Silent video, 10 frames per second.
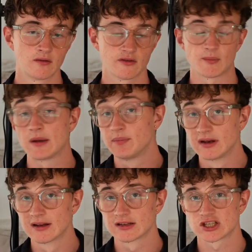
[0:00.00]
this might be
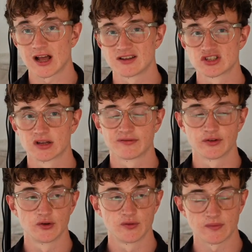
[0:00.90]
a little challenging
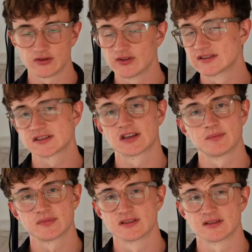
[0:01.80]
for you, and you can
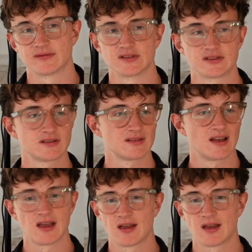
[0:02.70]
skip this if it's